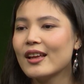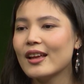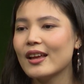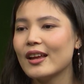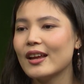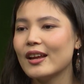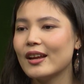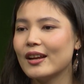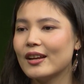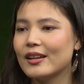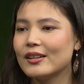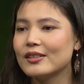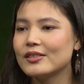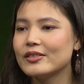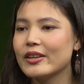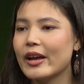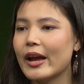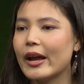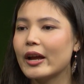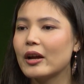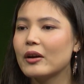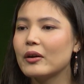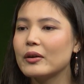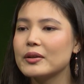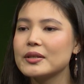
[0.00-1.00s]
And
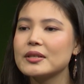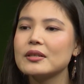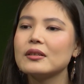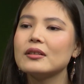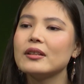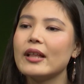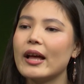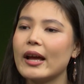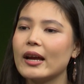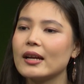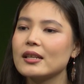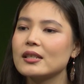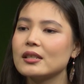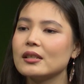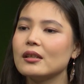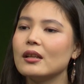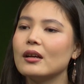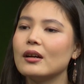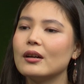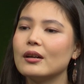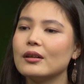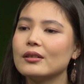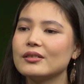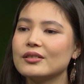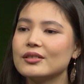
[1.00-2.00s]
I also liked a
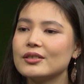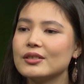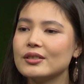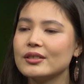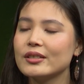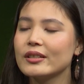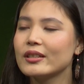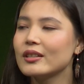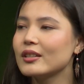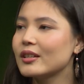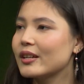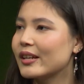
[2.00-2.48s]
lot